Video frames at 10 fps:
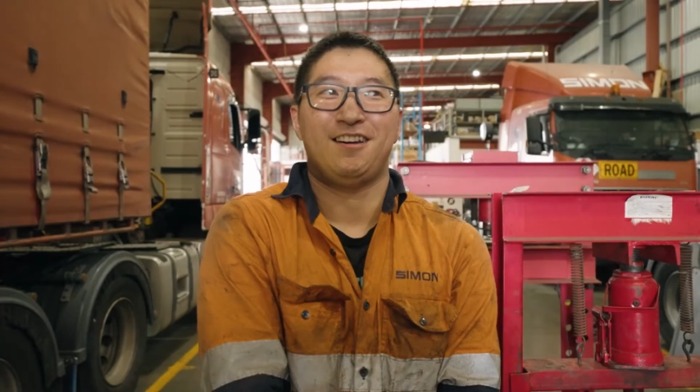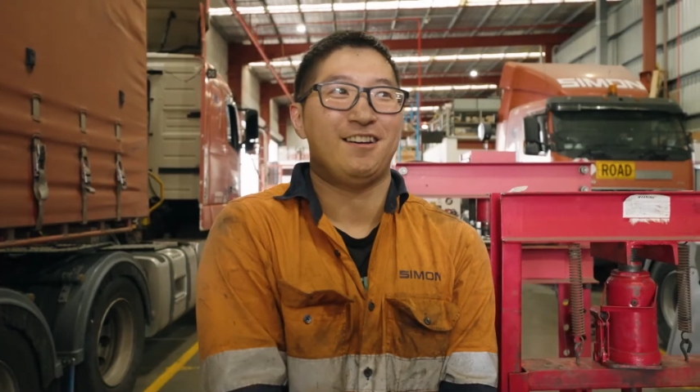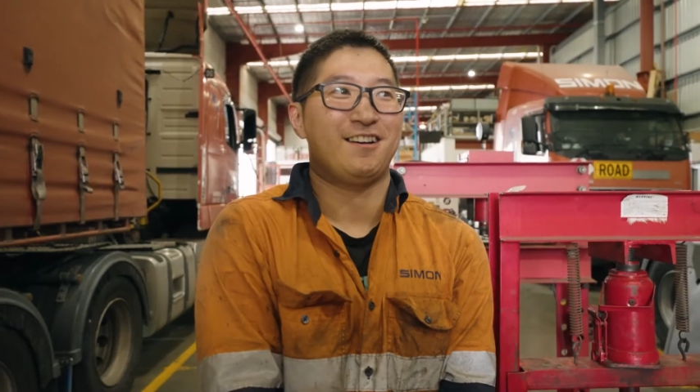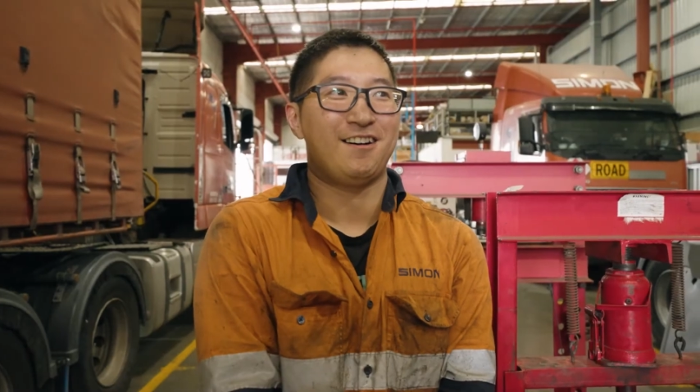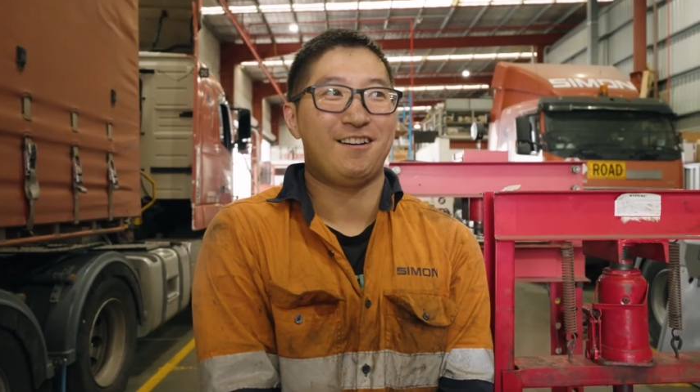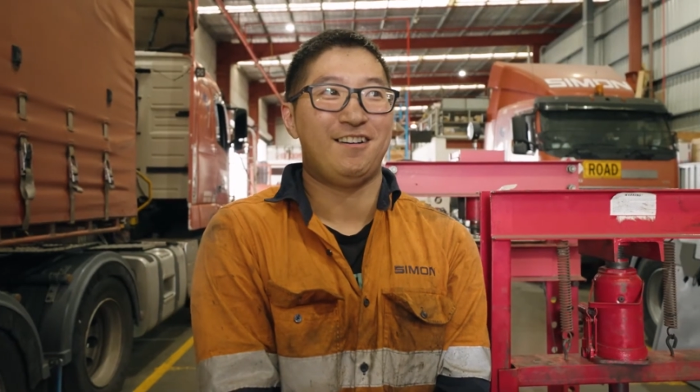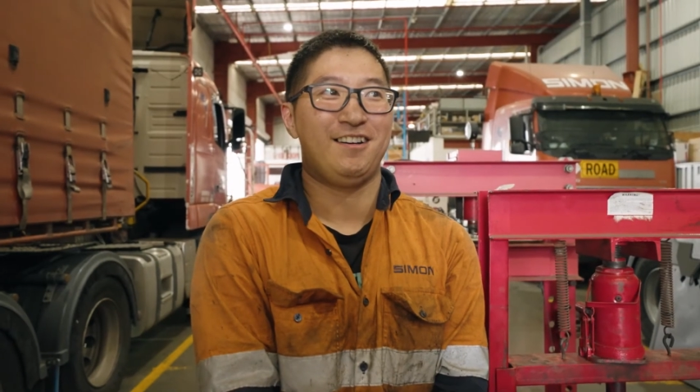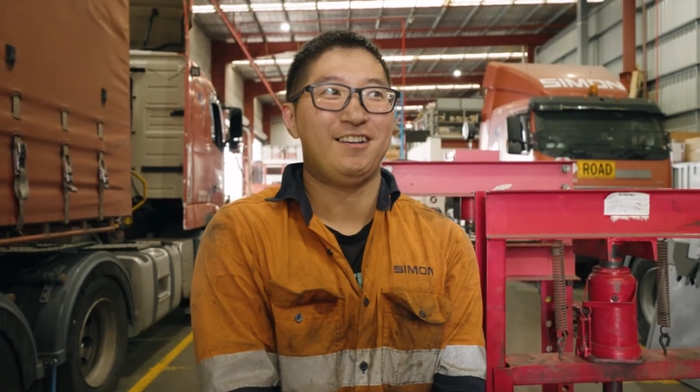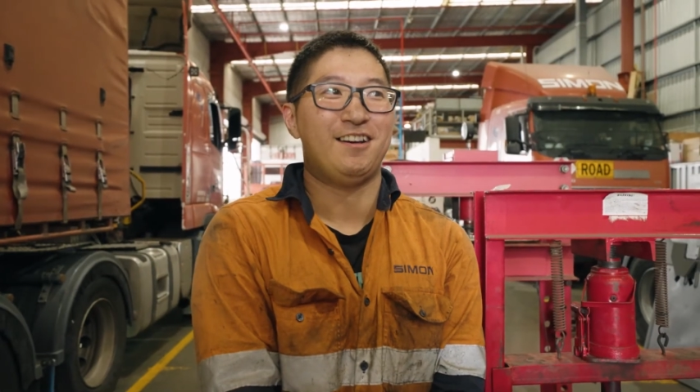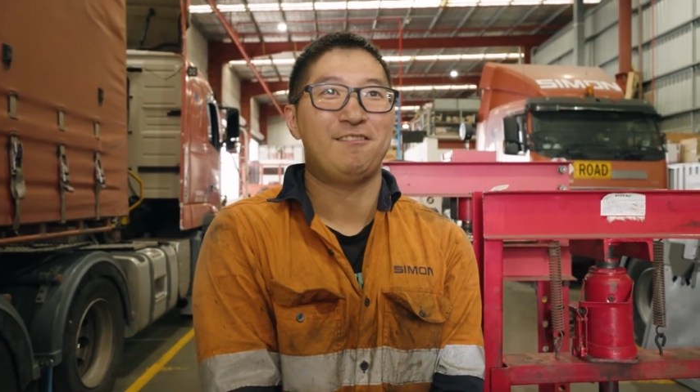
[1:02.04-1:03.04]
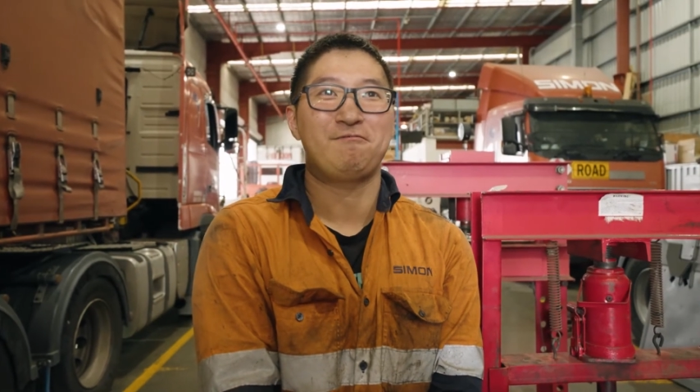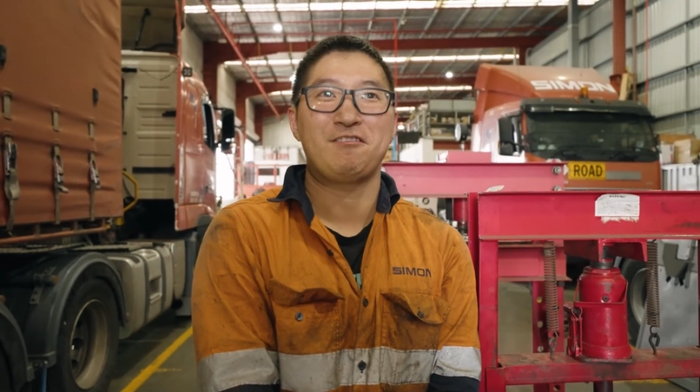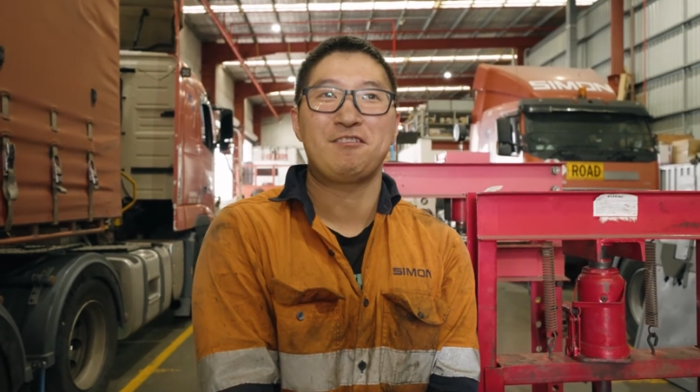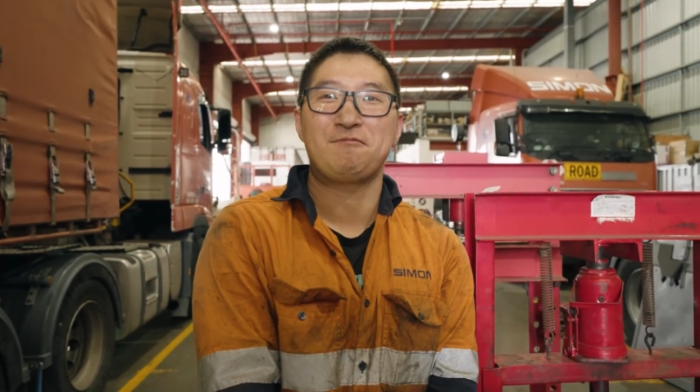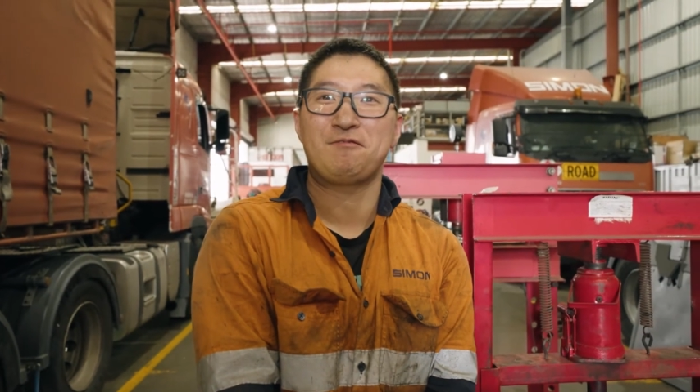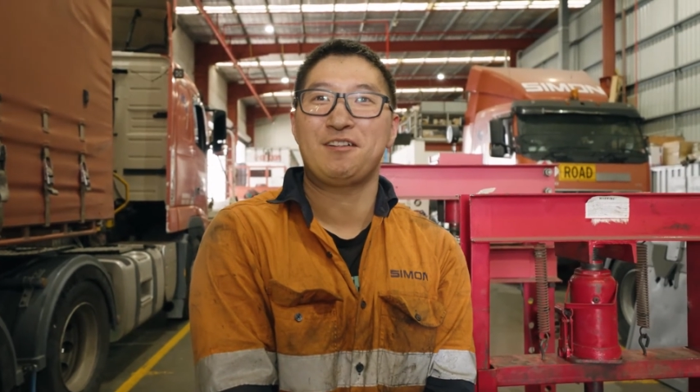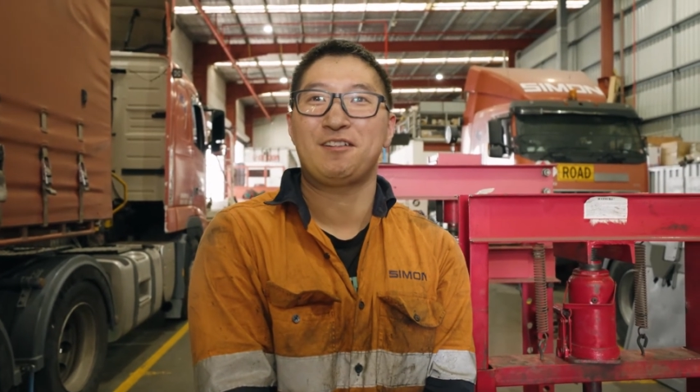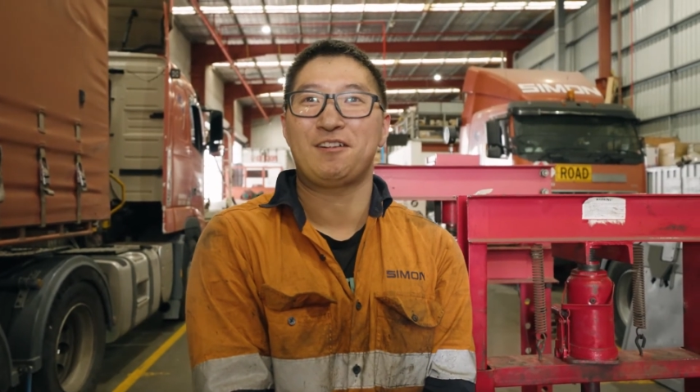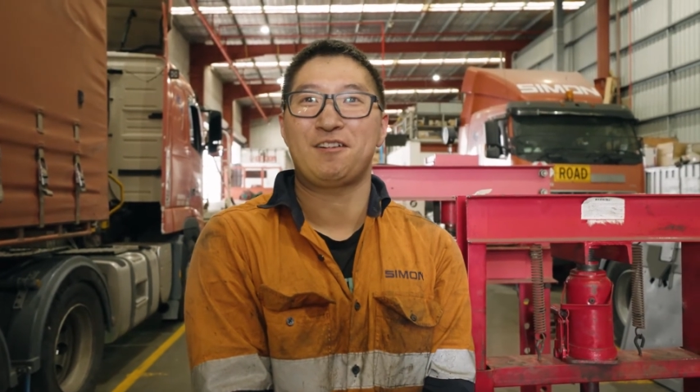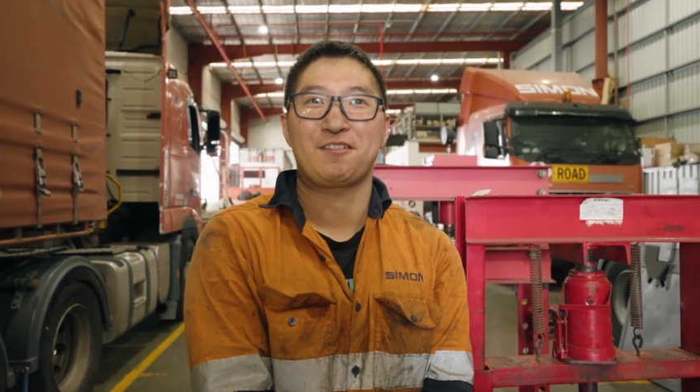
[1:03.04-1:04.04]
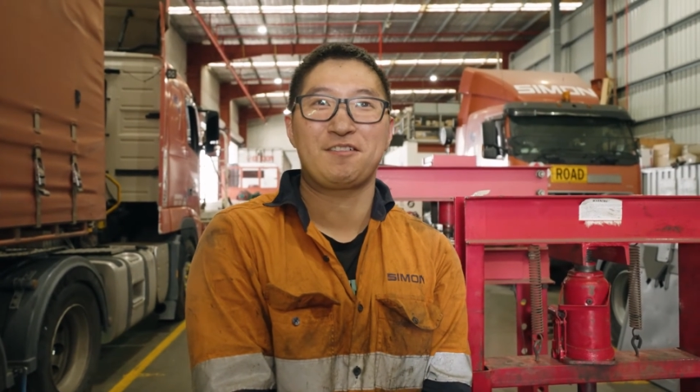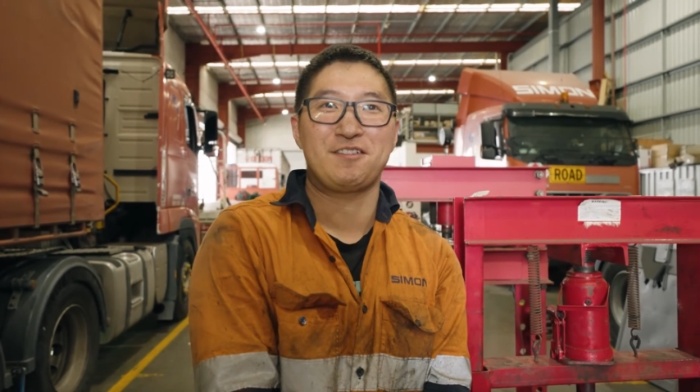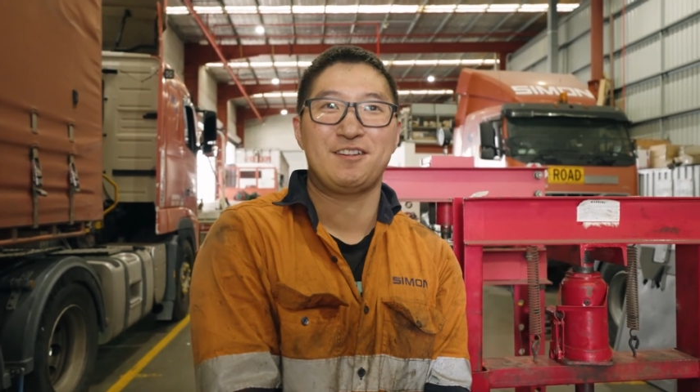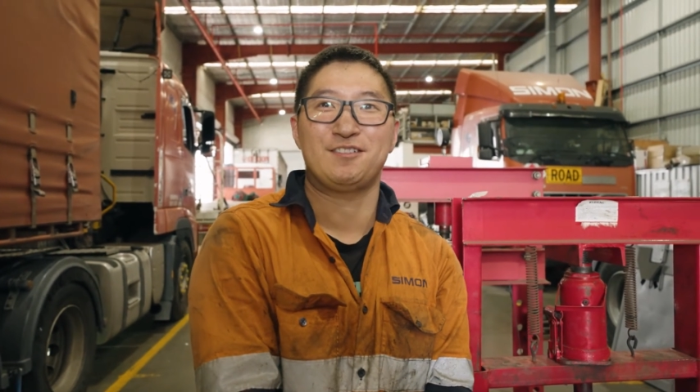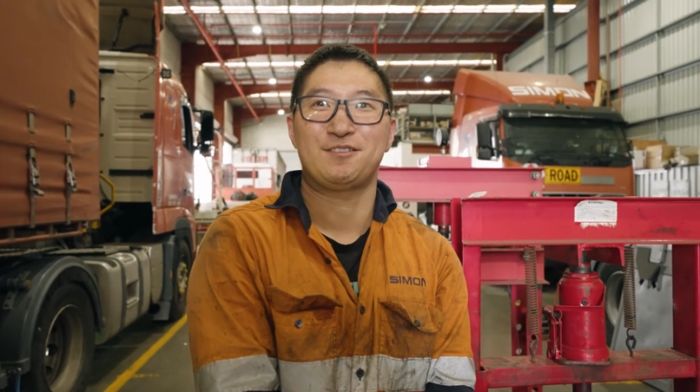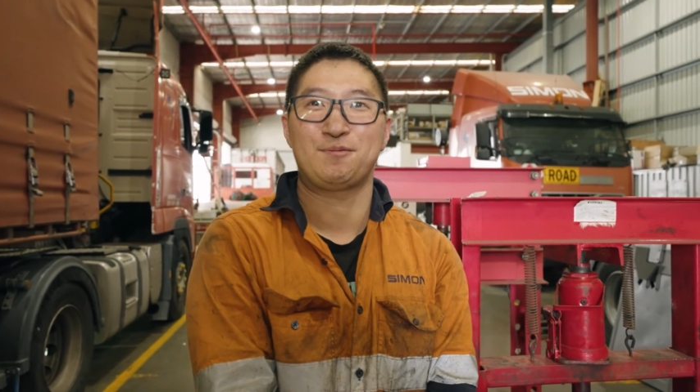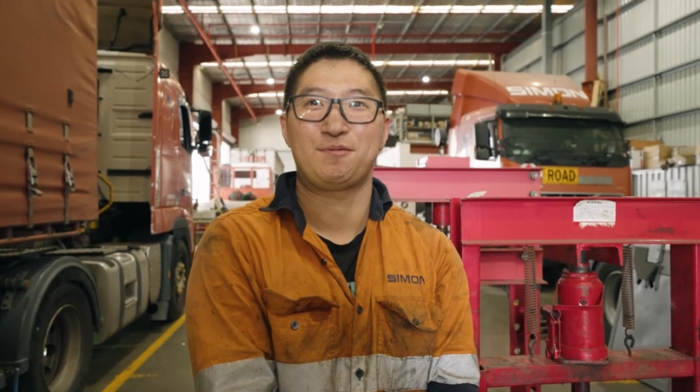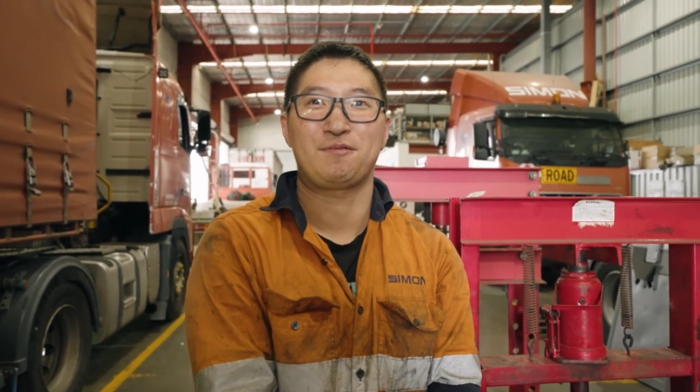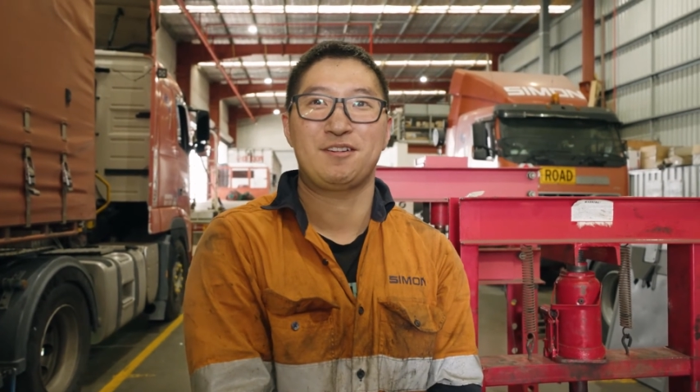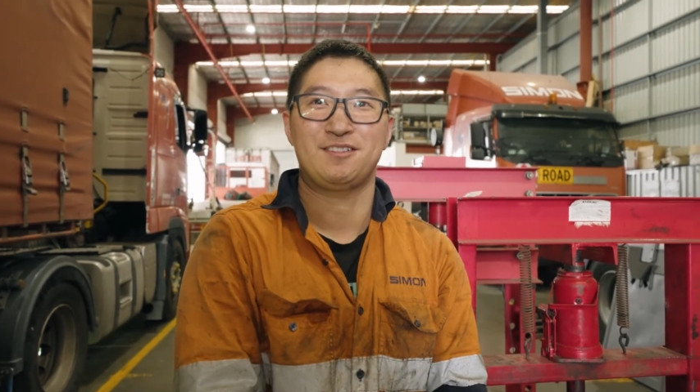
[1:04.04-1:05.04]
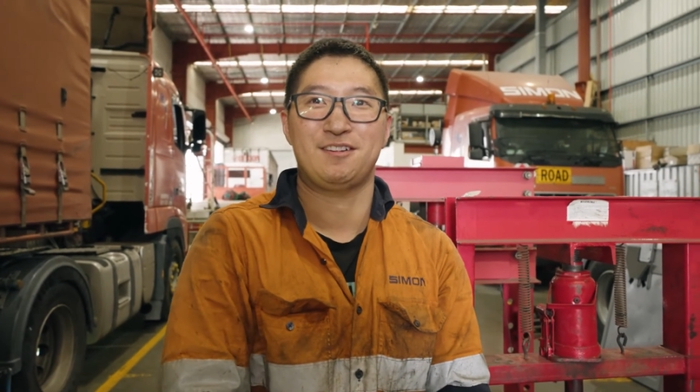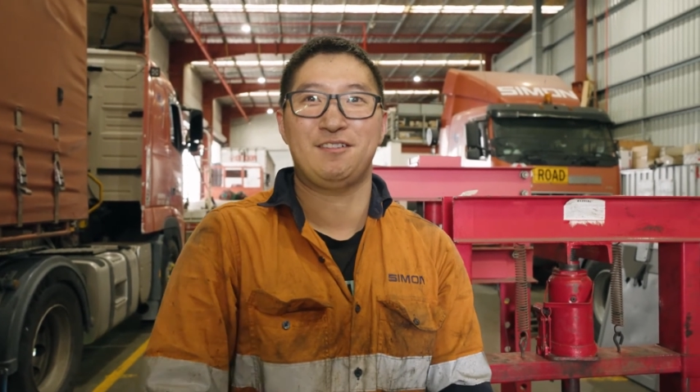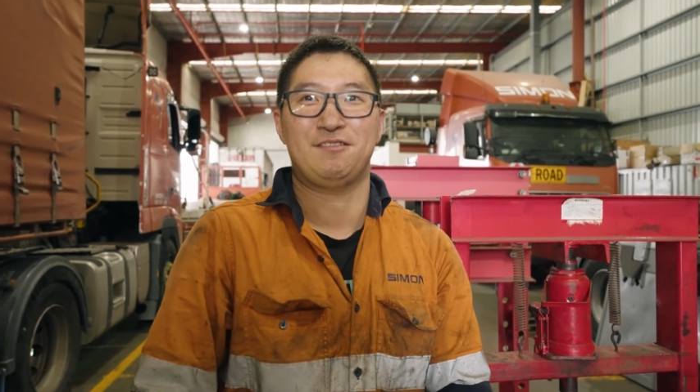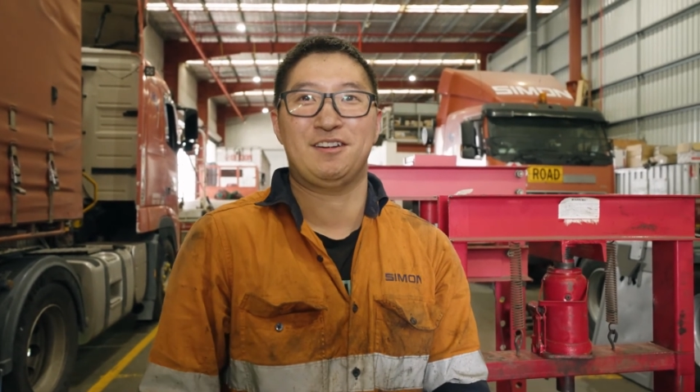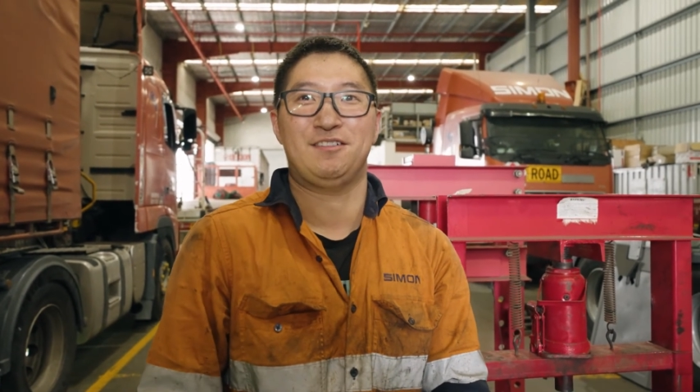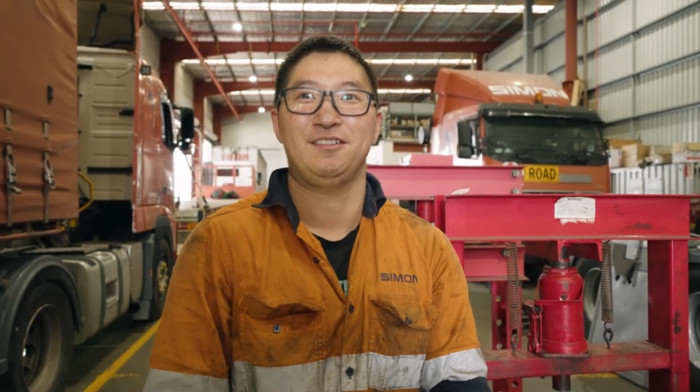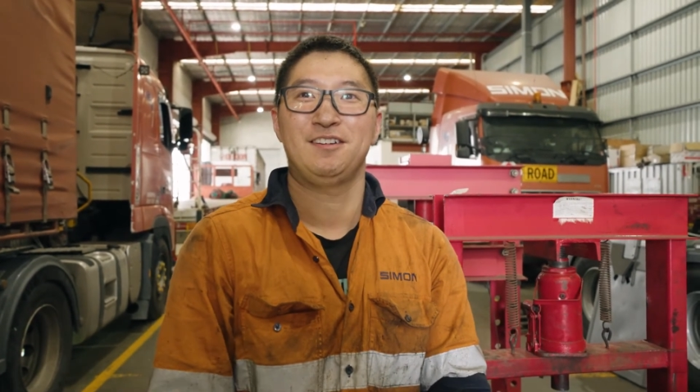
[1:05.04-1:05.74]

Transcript: a kind and really well organized supervisor, I reckon.